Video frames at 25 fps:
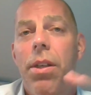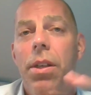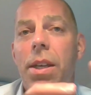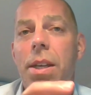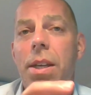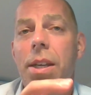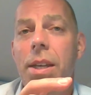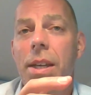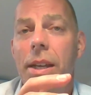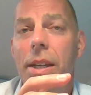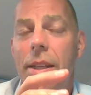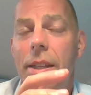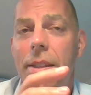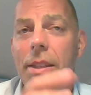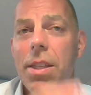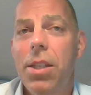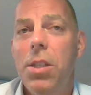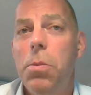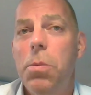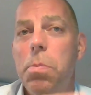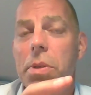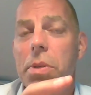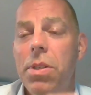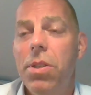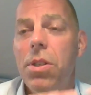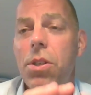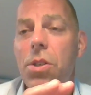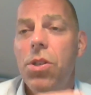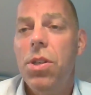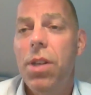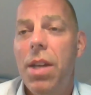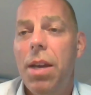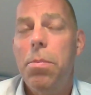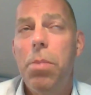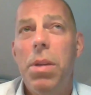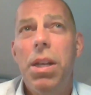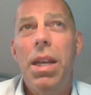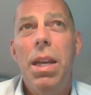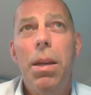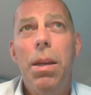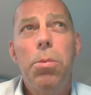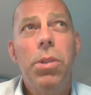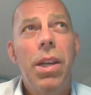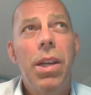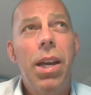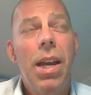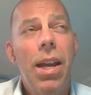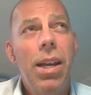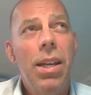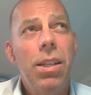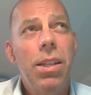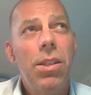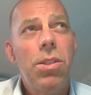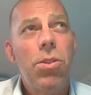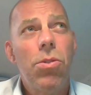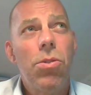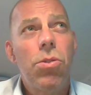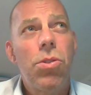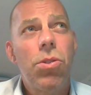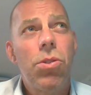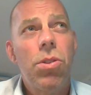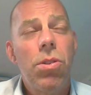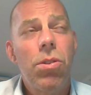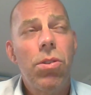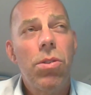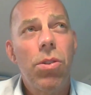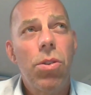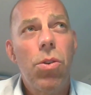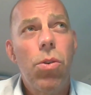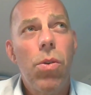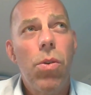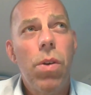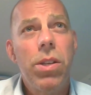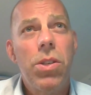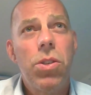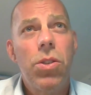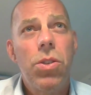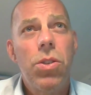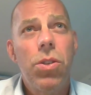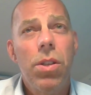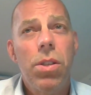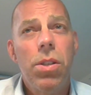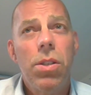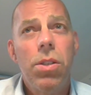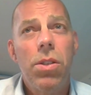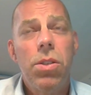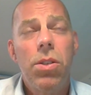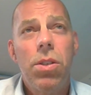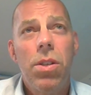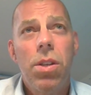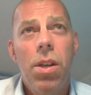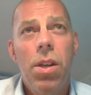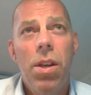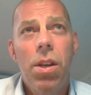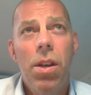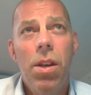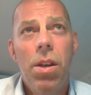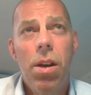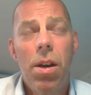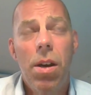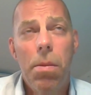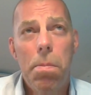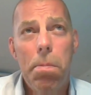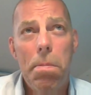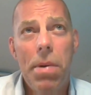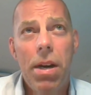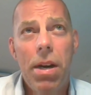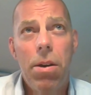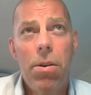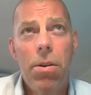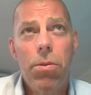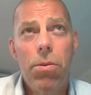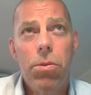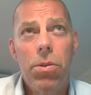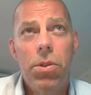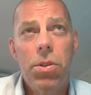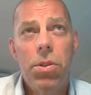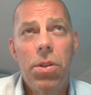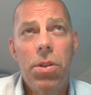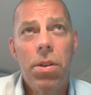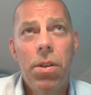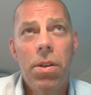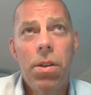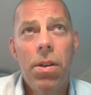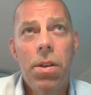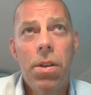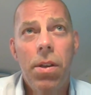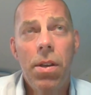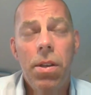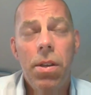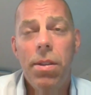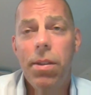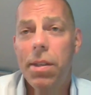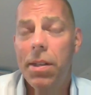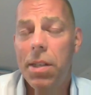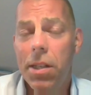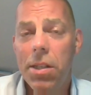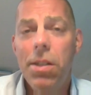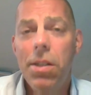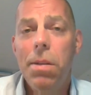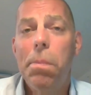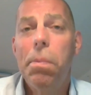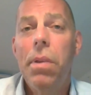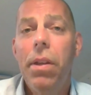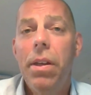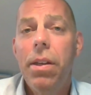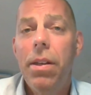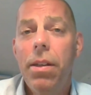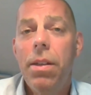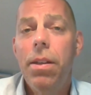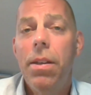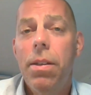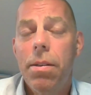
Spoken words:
In this position, I've been able to answer certain questions about the discipline,